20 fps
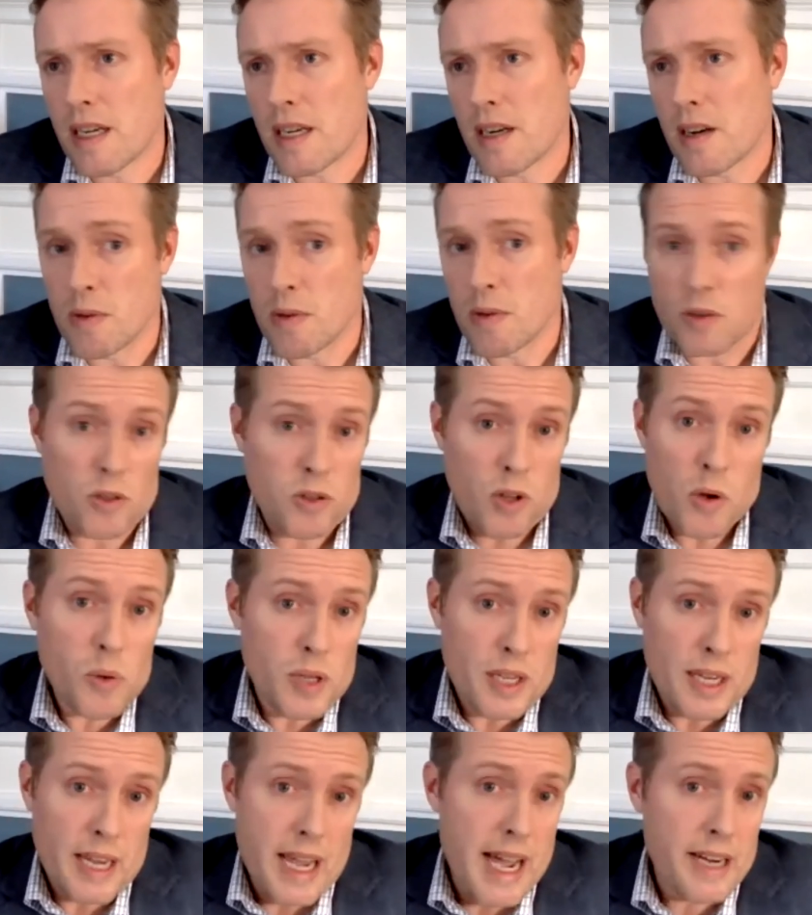you know, real
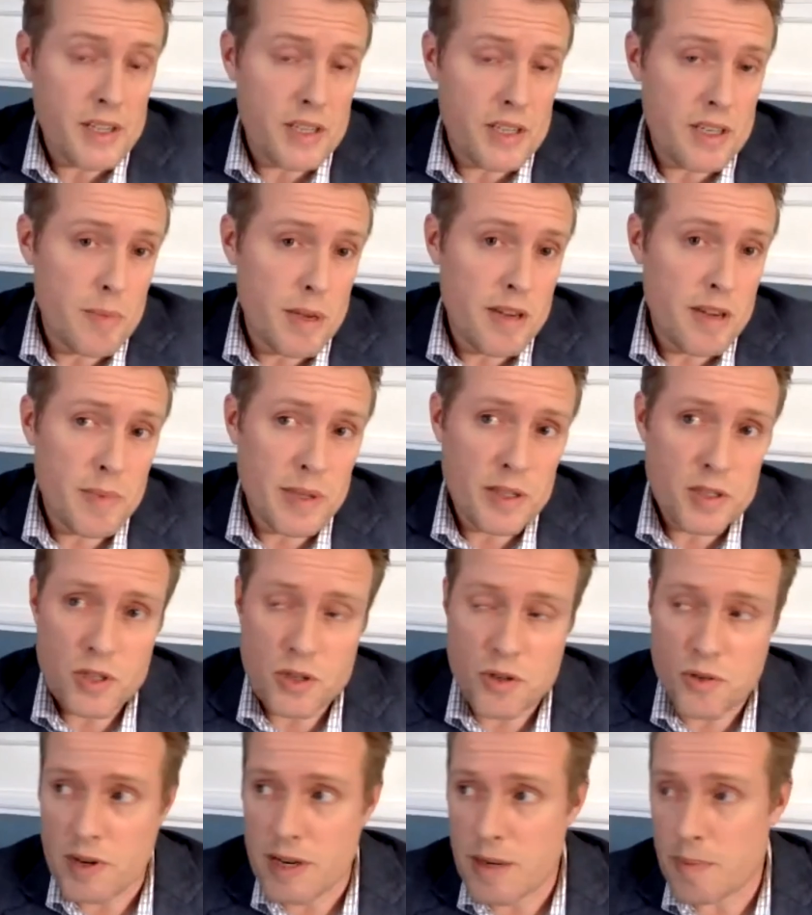clothing actually may have been
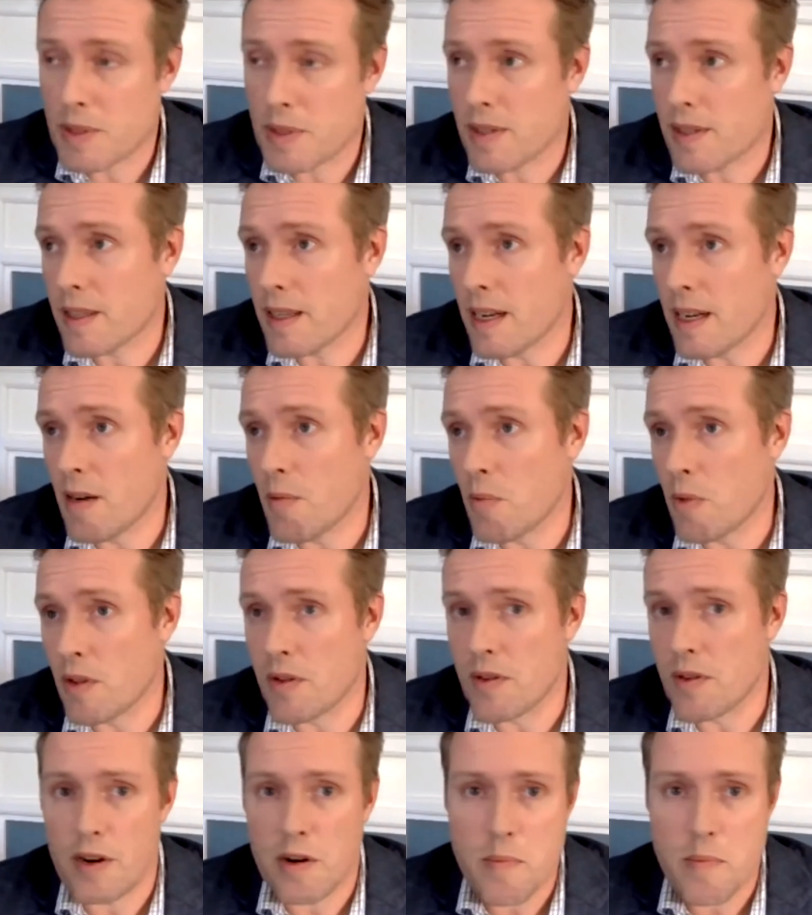stripped. Um,
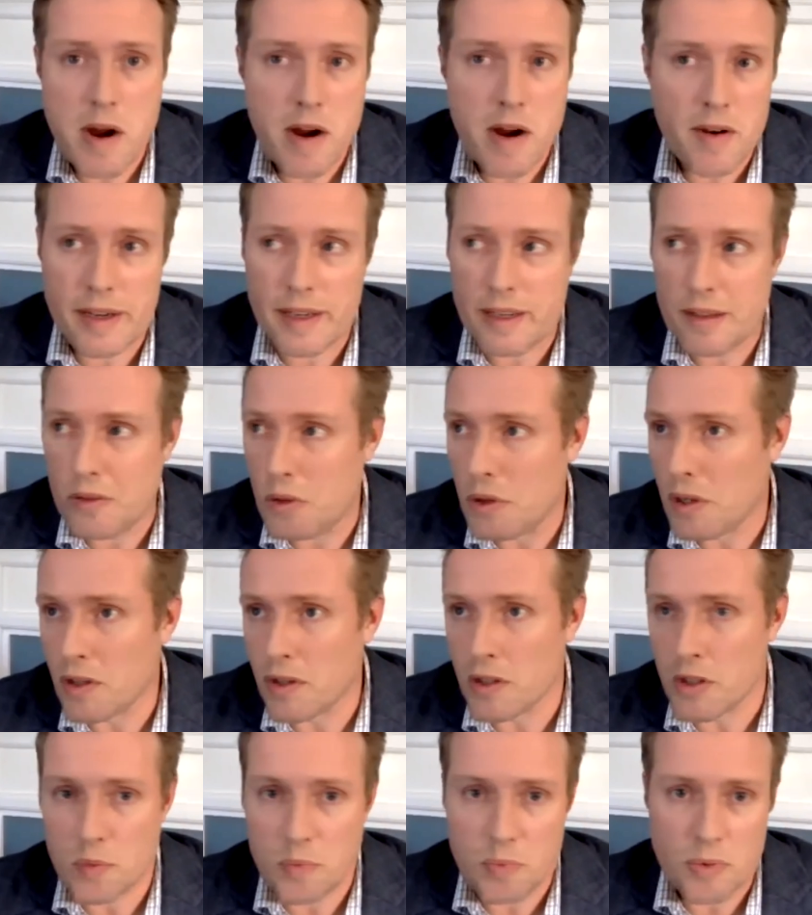whether they're American,
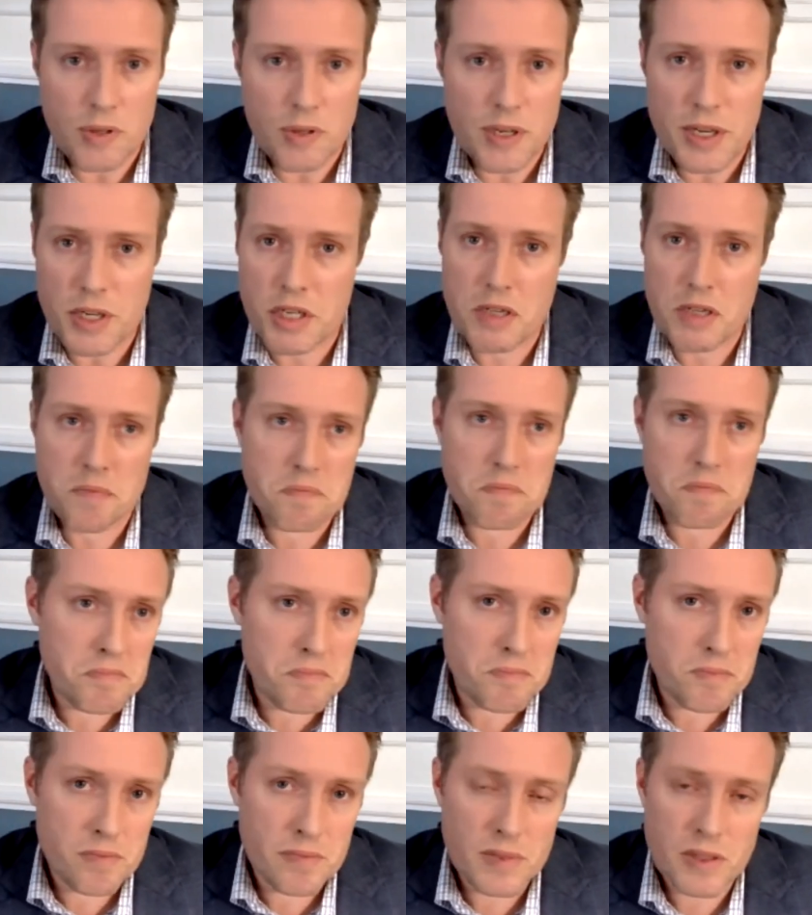loyalist, British,
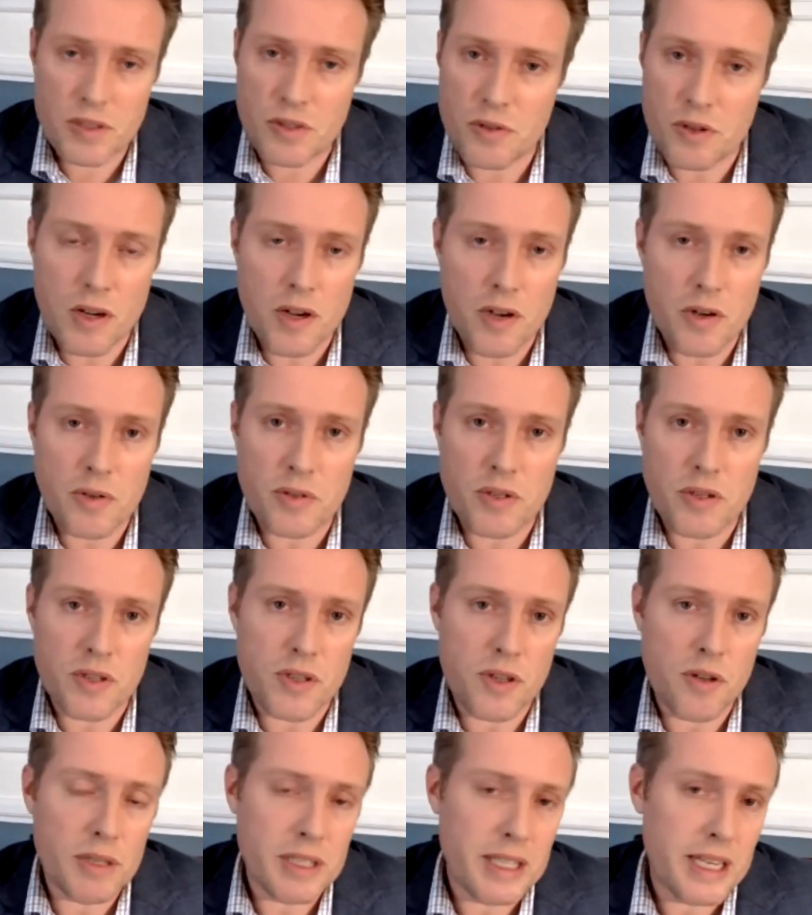who knows? There's
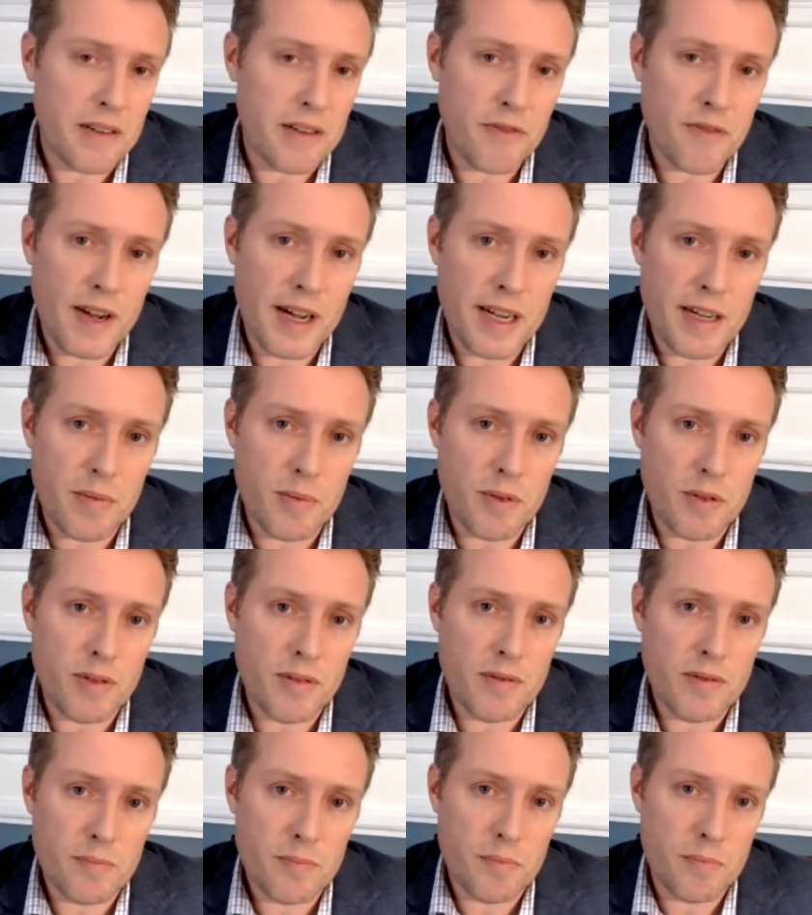no
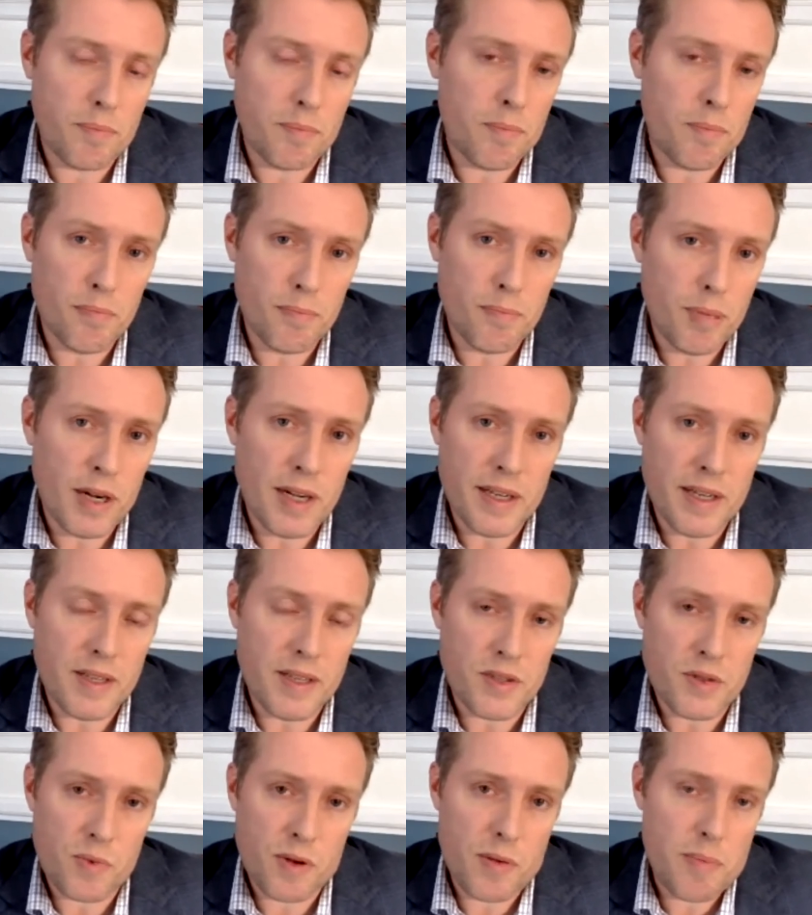identifiable
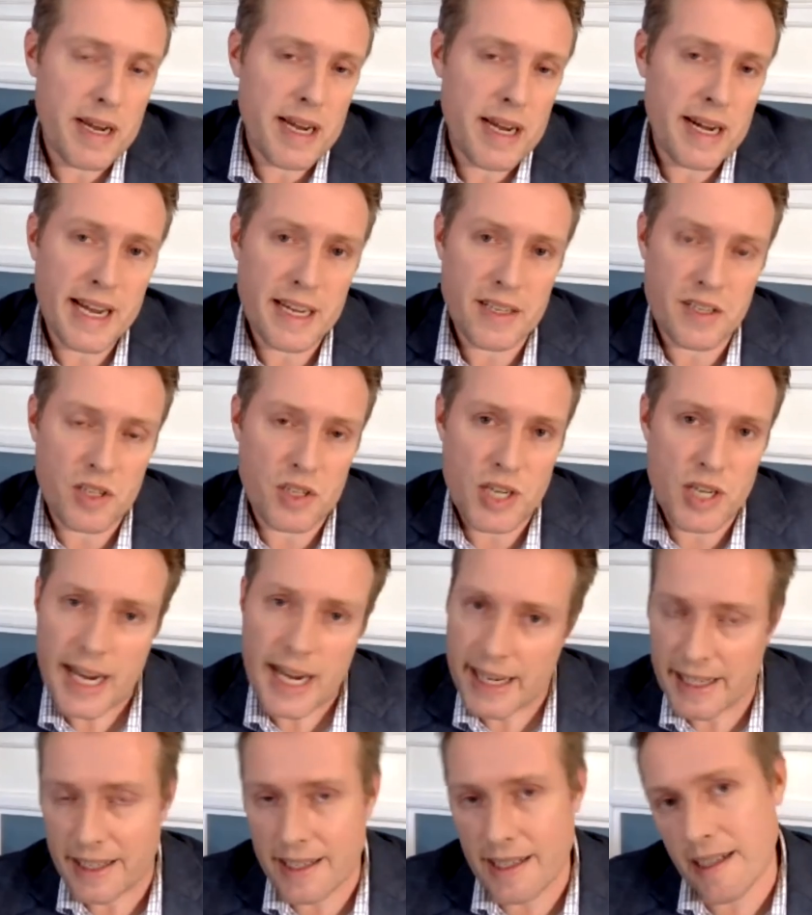buttons. One man has a
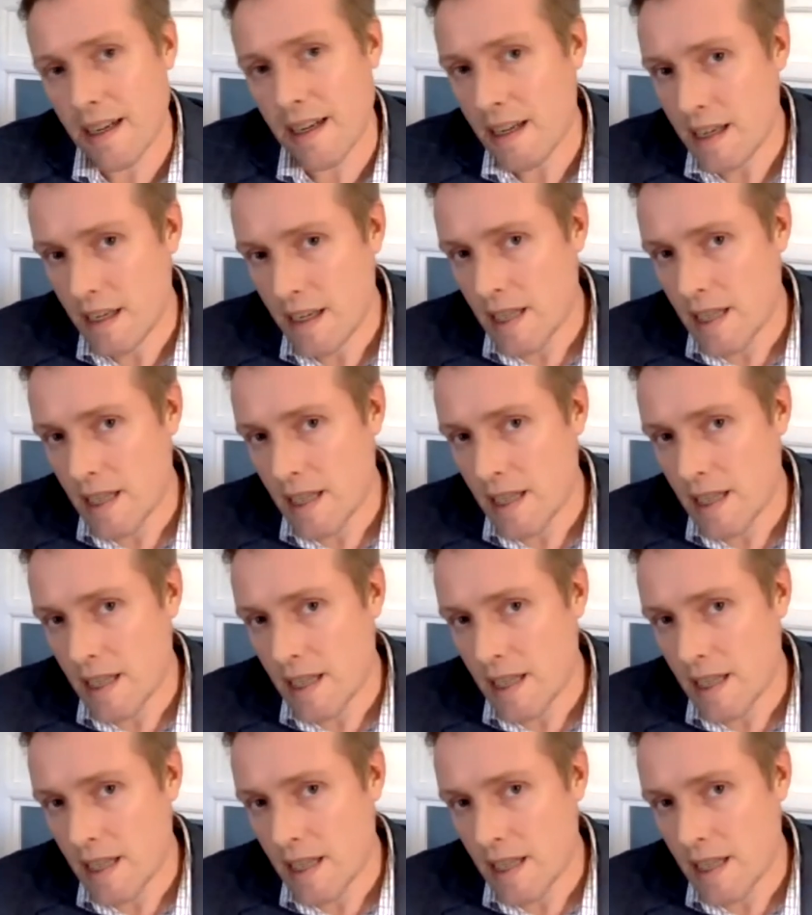jacket,